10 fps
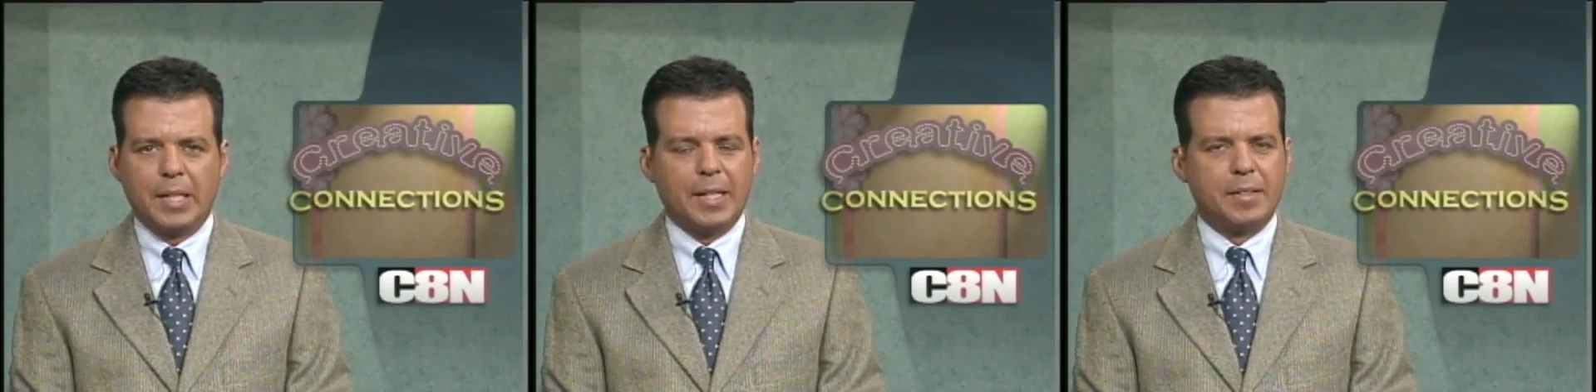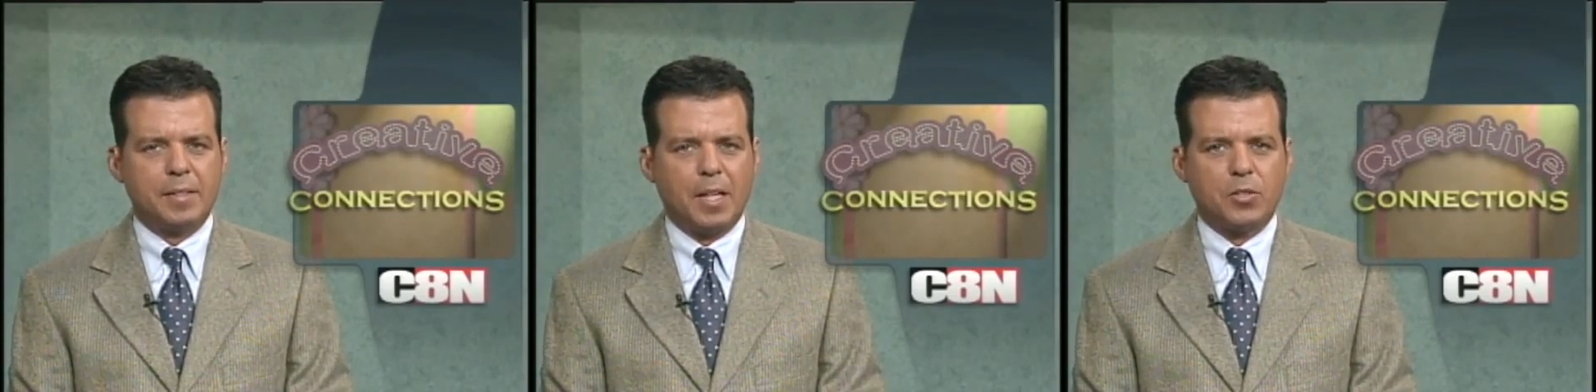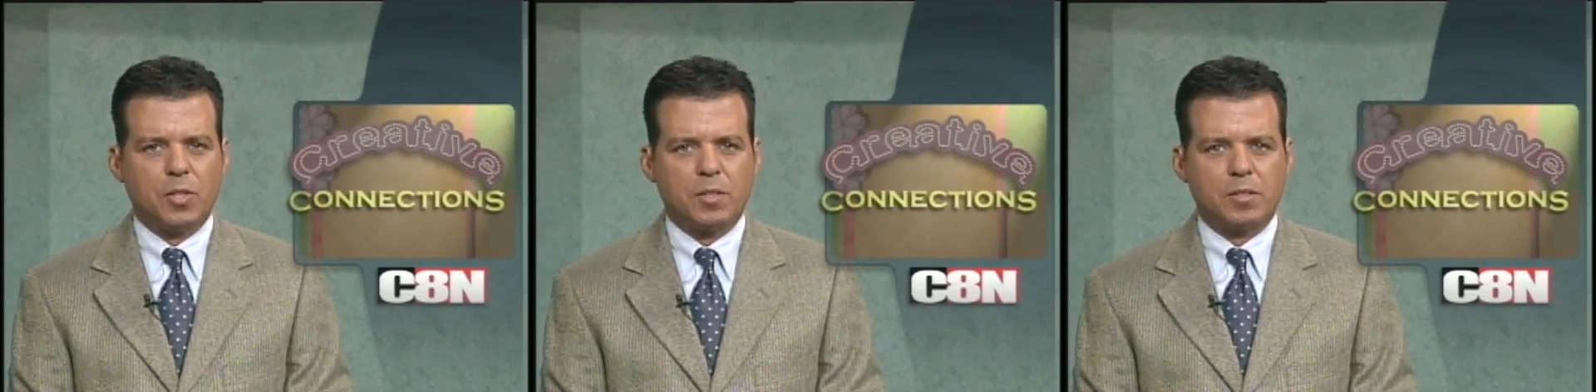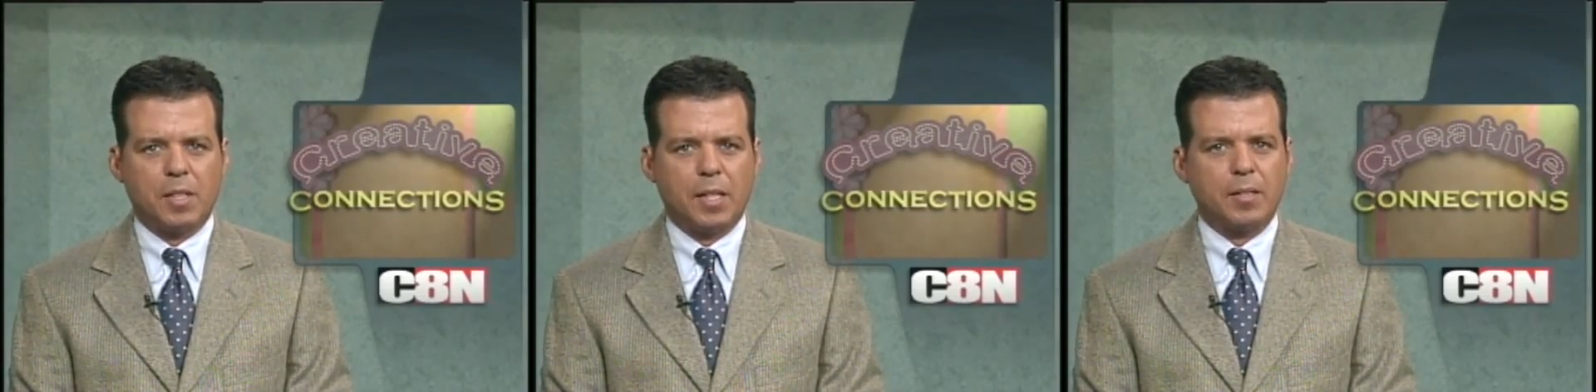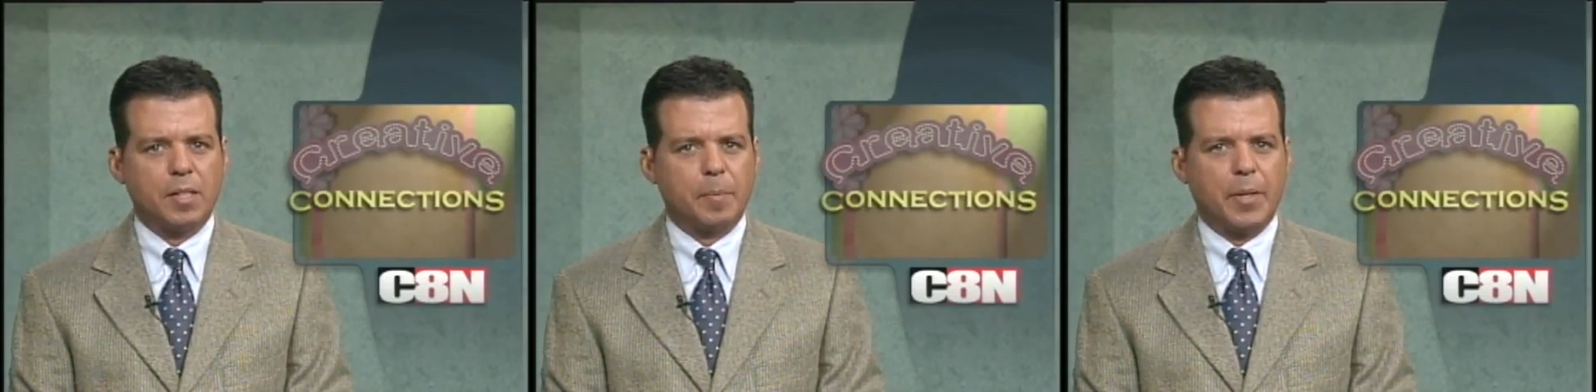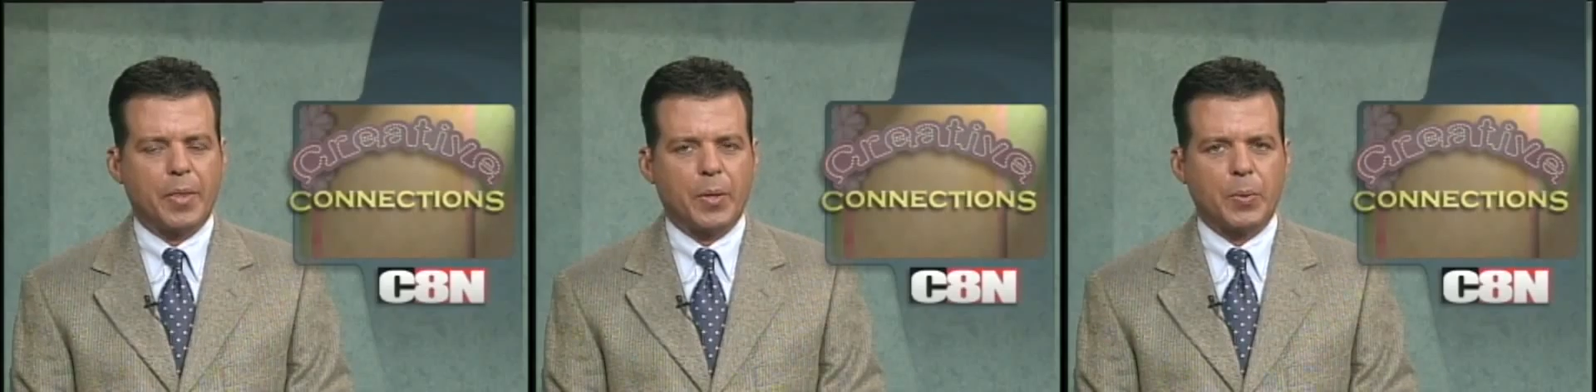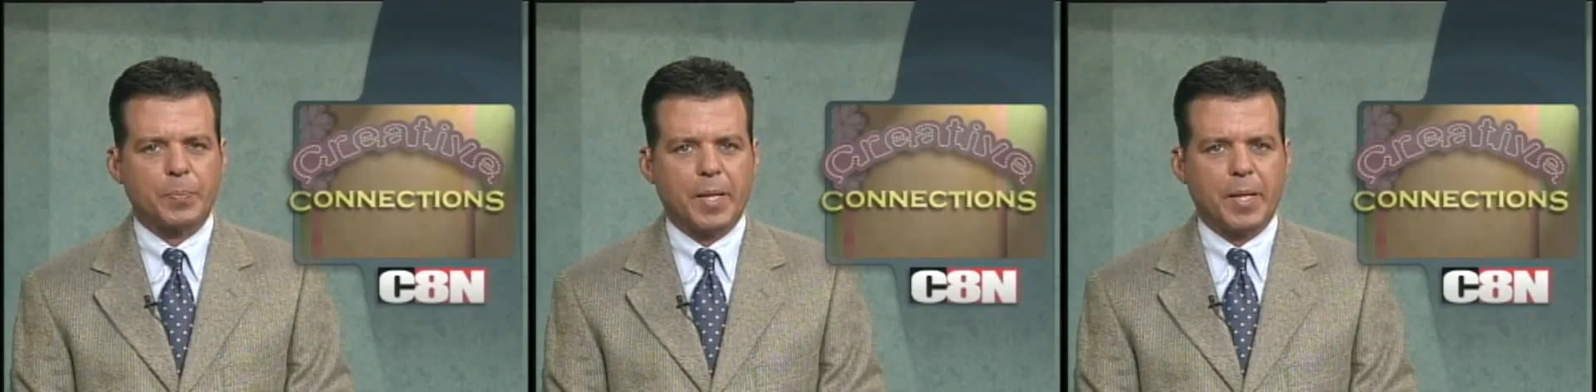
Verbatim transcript: It's not just an exhibit, though,